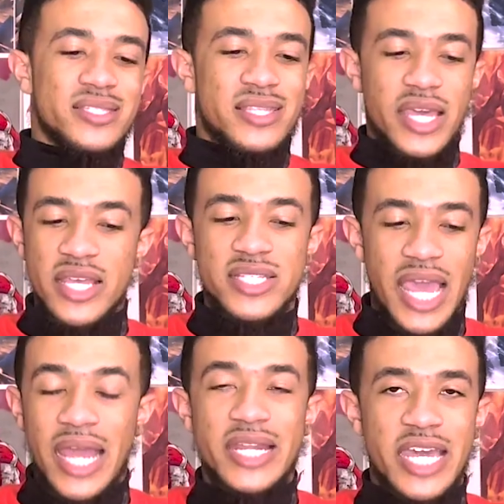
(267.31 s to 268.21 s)
His
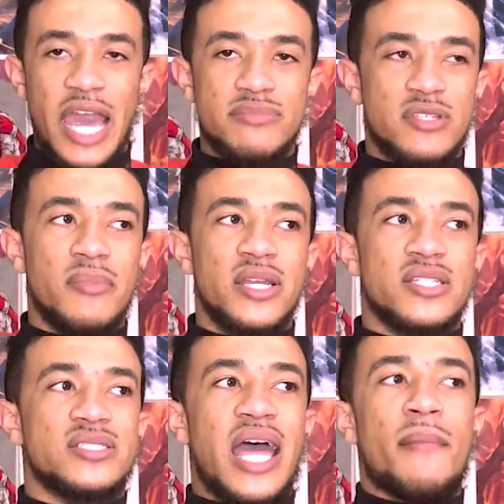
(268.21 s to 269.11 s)
handicaps to me
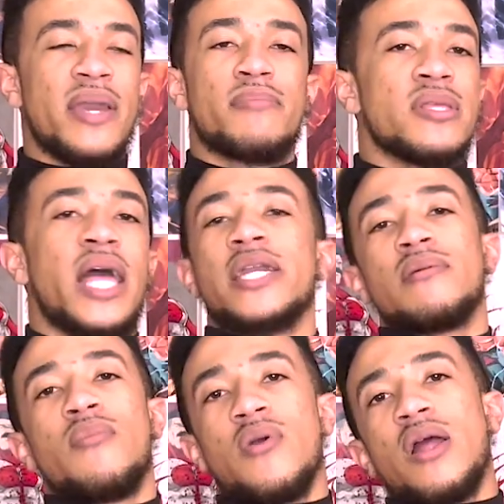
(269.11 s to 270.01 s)
does not make me like him
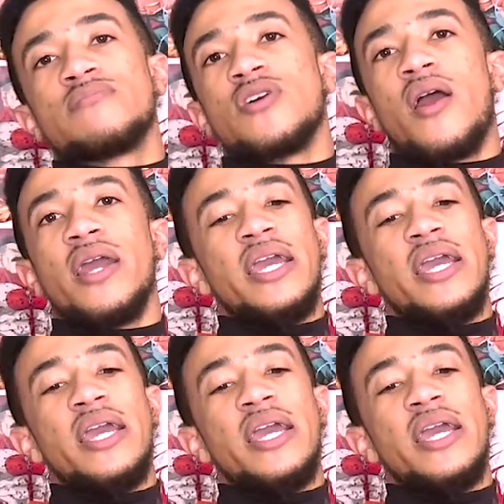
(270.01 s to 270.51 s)
more. I'm sorry.